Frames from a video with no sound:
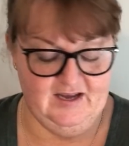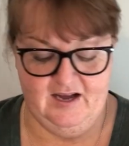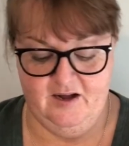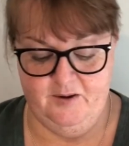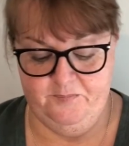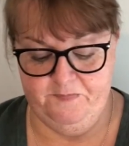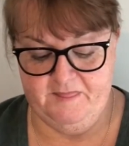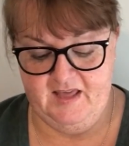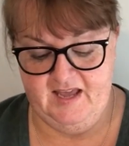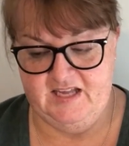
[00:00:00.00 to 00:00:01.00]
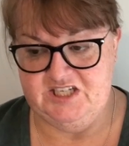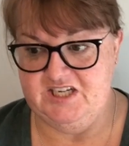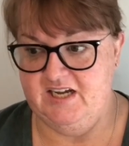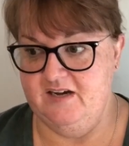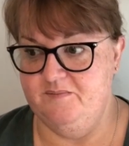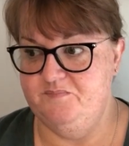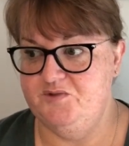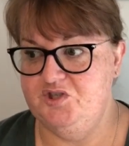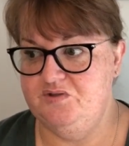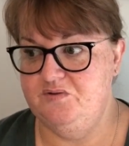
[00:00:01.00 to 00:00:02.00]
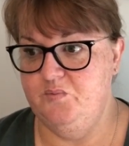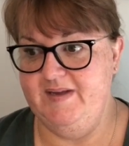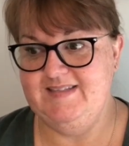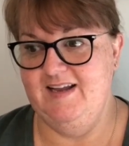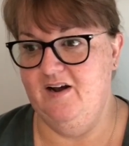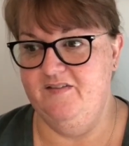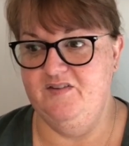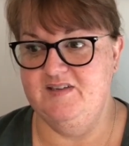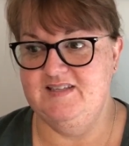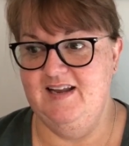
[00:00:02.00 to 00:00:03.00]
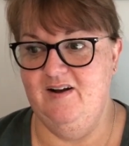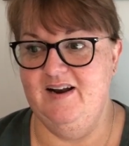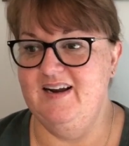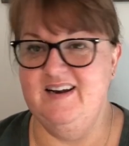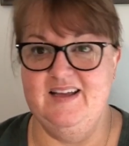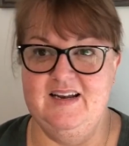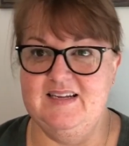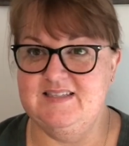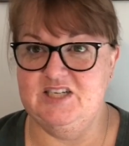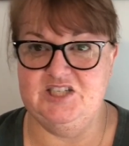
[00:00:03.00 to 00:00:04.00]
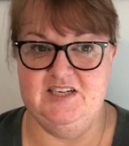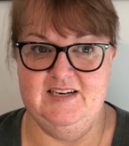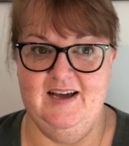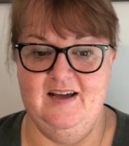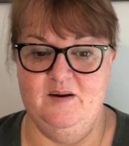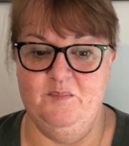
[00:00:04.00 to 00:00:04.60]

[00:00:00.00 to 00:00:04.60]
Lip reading: And yeah, Wednesday night and Thursday night I didn't get any stitching done,